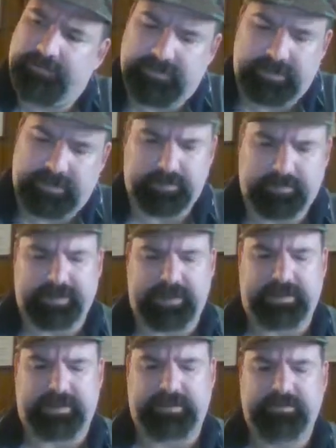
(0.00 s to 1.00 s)
Another
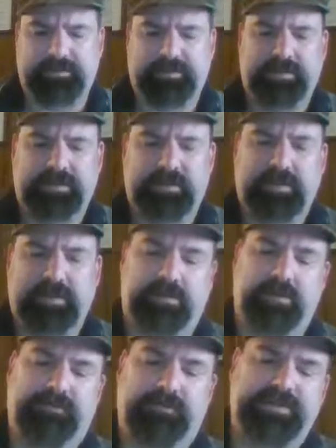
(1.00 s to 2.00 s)
penny.
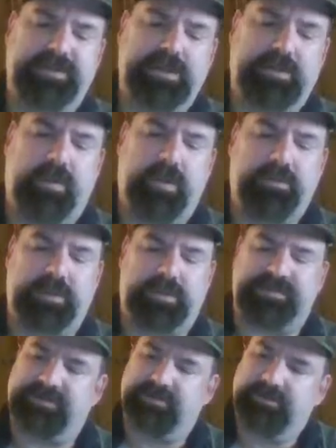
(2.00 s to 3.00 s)
University
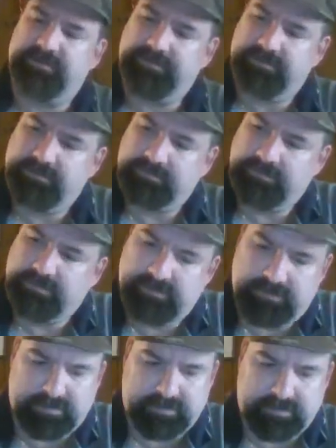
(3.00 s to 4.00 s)
quotas.
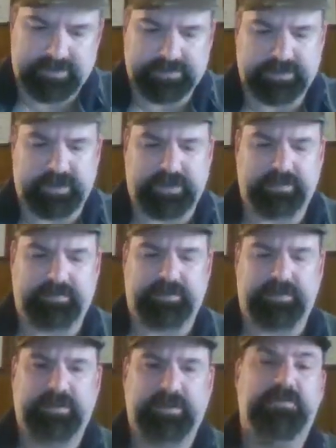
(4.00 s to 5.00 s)
There's another one.
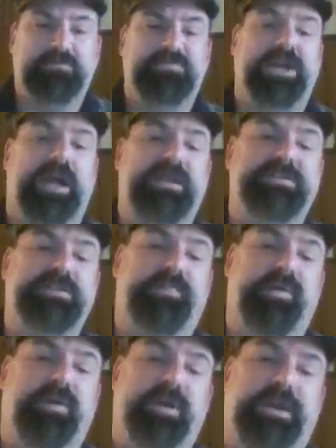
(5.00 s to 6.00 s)
Child
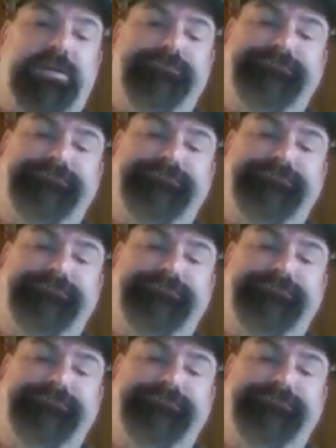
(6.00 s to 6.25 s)
support